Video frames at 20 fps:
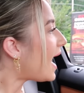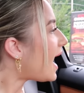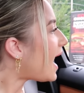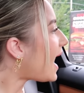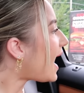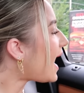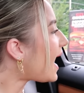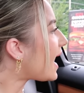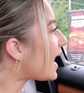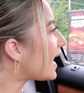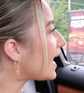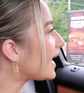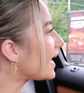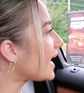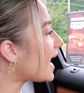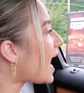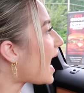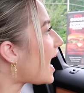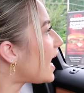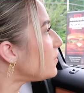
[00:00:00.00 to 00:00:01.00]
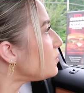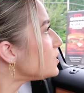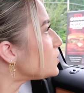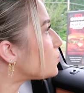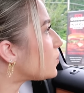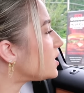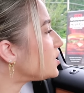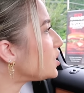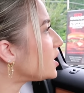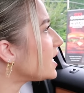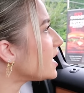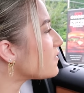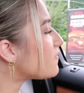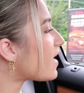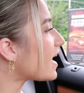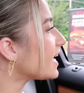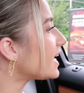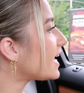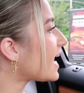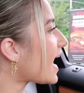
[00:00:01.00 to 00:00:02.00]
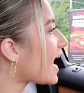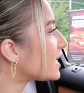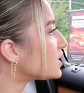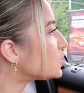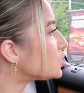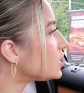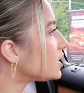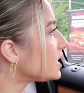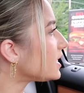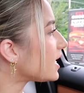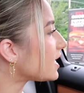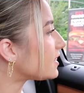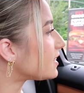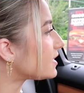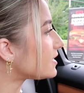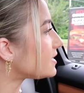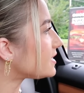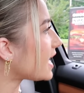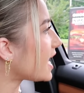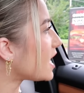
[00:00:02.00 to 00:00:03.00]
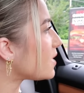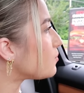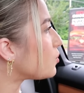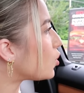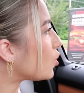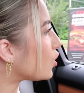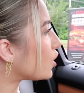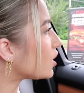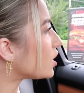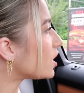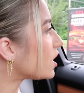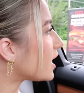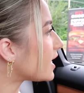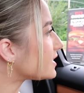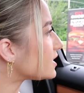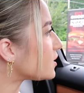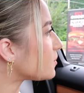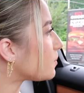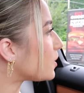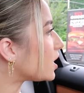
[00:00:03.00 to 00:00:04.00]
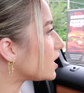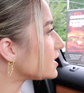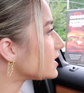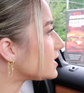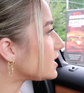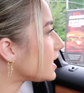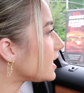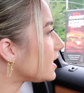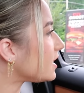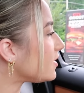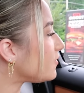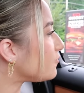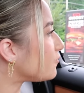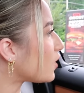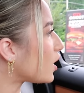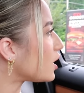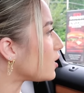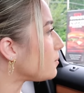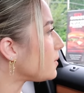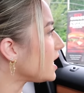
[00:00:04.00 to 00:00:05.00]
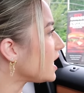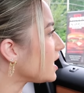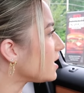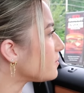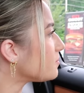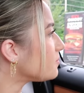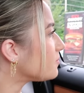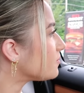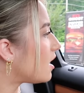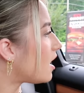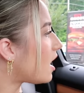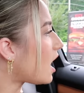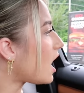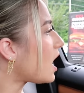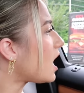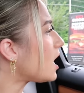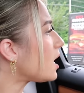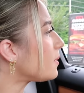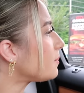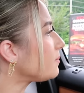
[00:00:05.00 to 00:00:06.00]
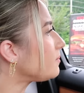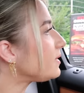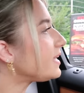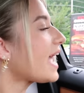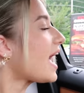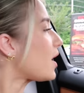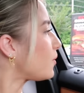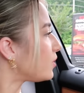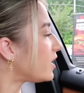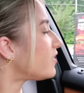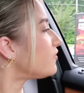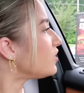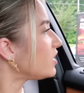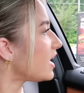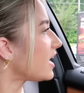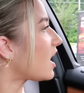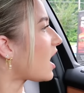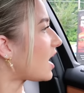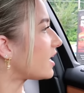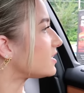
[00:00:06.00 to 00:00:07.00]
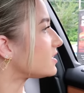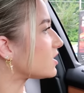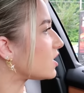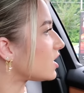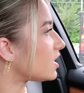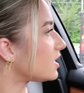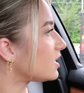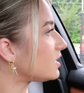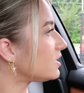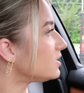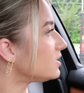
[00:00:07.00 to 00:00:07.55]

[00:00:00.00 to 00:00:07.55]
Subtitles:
Hi, I was wondering if I could actually get the same order as the person in front of me. Yeah, whatever they got is good.